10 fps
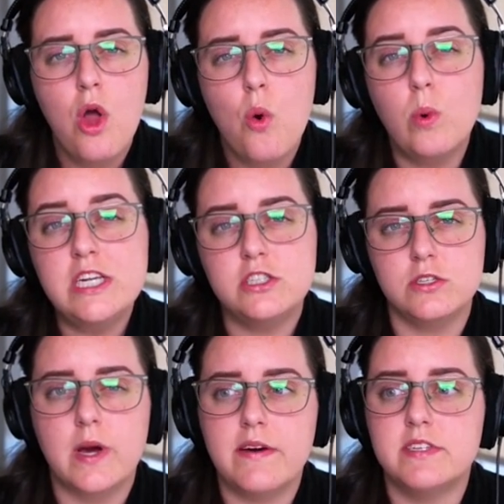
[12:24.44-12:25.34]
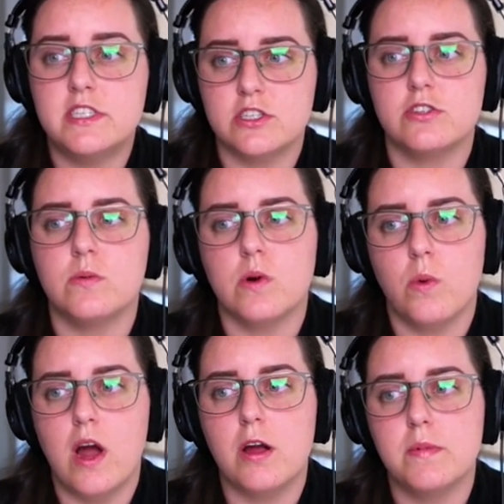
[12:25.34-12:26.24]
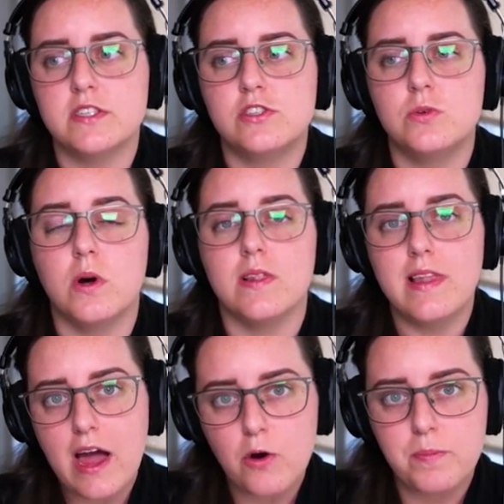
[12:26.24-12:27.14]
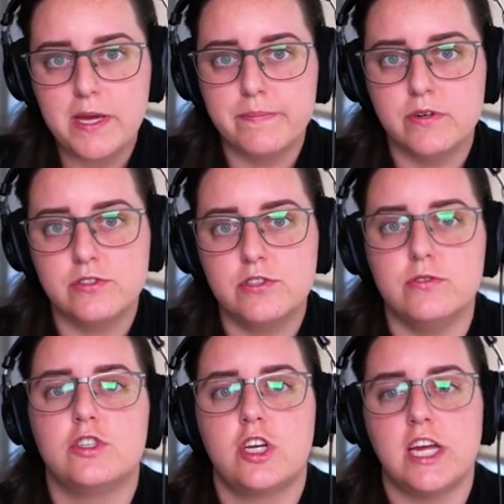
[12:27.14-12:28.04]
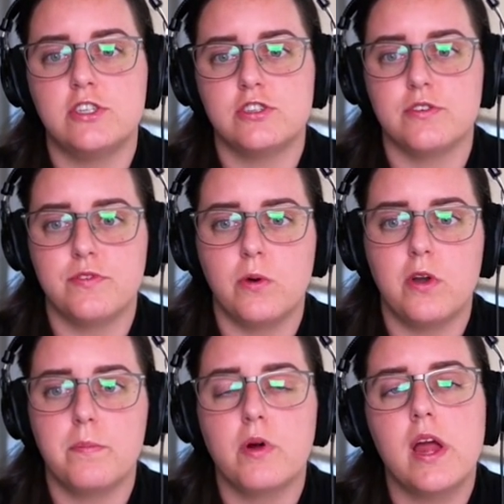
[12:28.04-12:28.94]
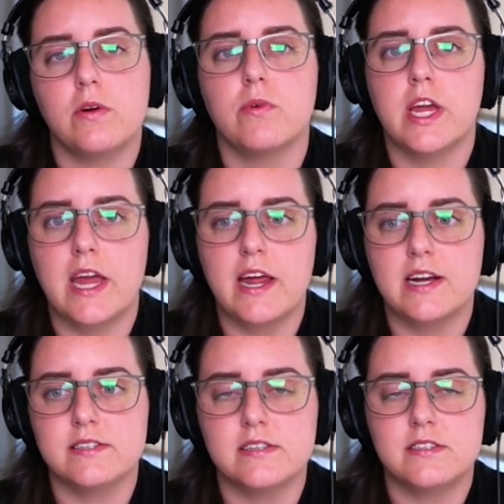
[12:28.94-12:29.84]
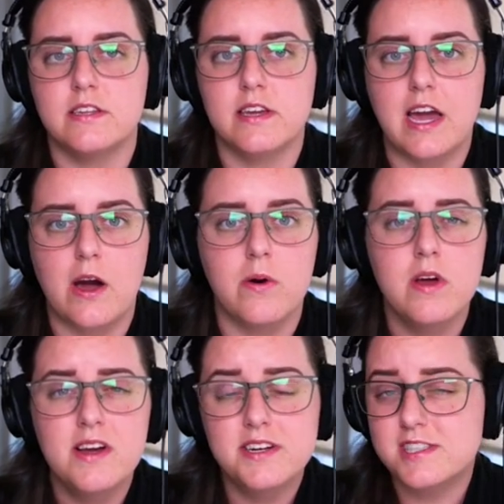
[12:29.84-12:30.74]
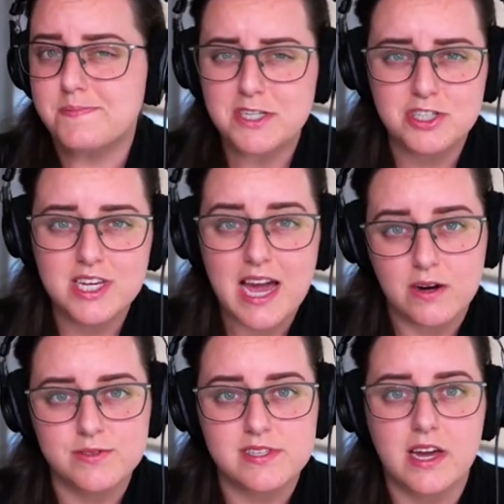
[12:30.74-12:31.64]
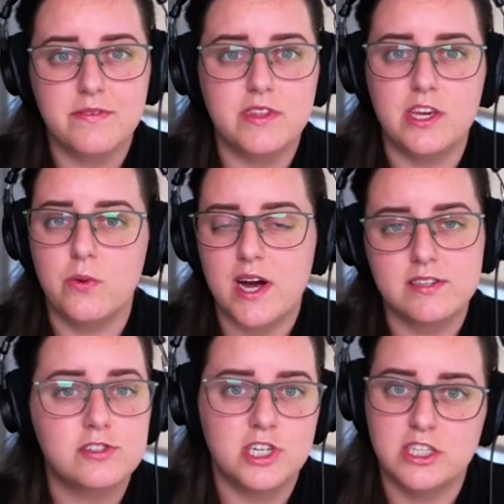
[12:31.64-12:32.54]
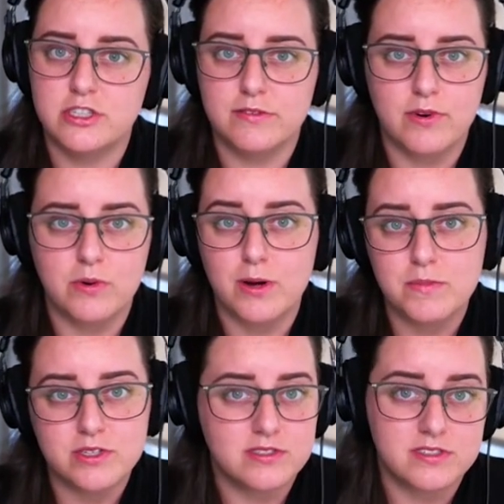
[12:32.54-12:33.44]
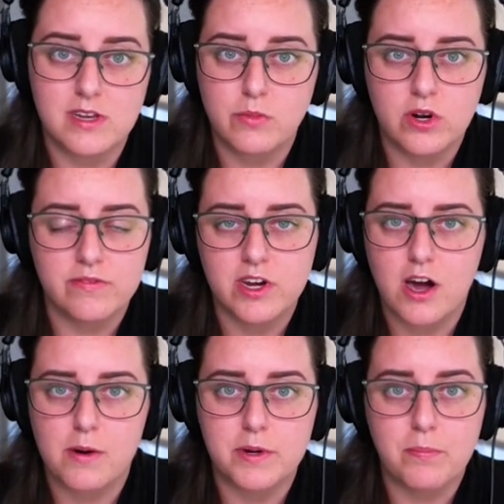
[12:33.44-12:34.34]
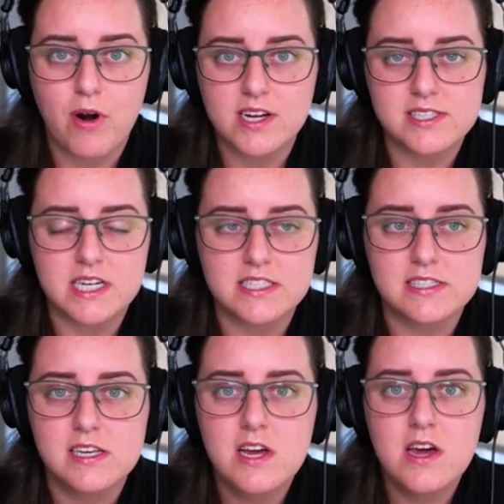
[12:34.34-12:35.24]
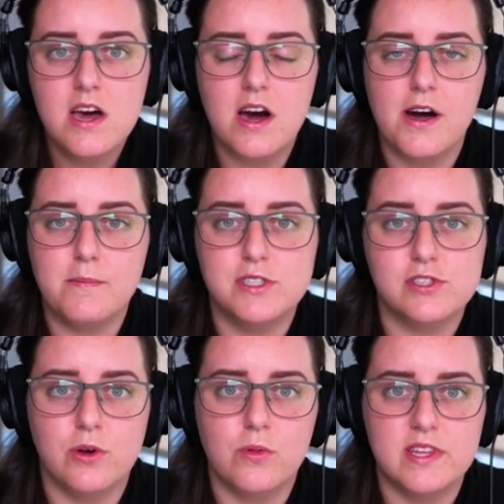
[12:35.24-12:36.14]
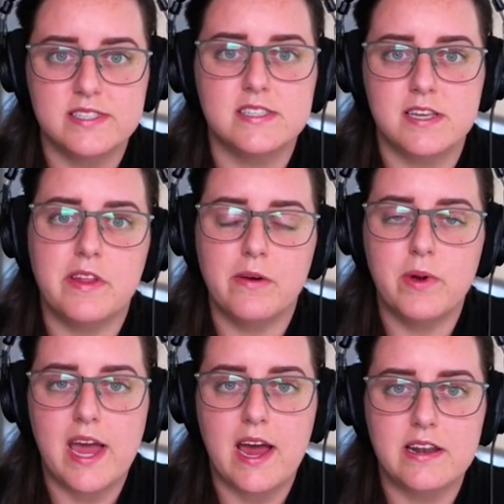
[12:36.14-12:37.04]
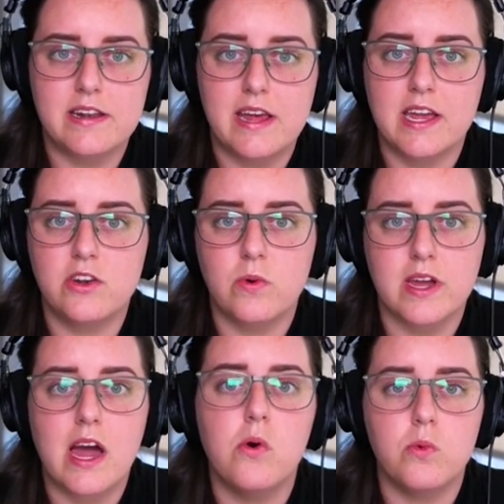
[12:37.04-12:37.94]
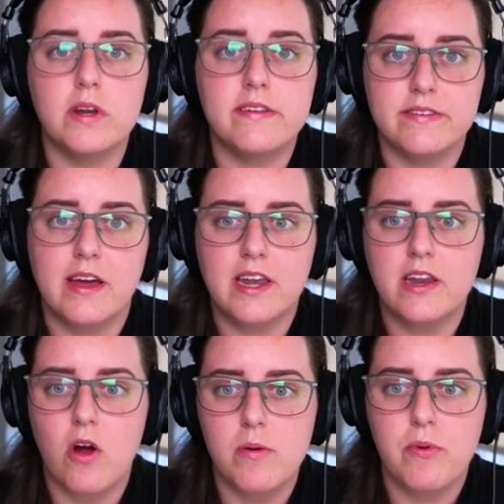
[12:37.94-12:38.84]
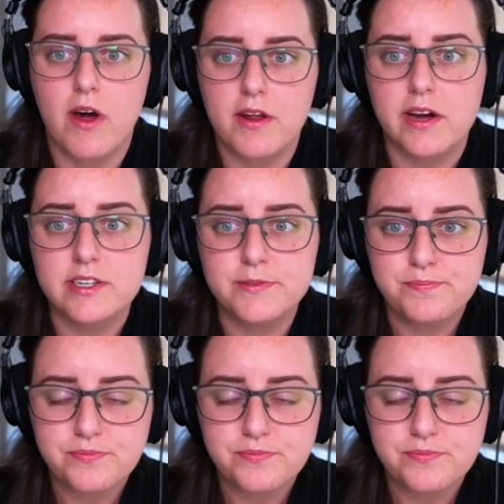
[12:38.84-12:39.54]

we do have additional requirements to allow people to change their phone number and regain access to the account. Especially outside of the US, changing phone numbers is somewhat of a common process. And so this is something that we had to take into account when designing our product.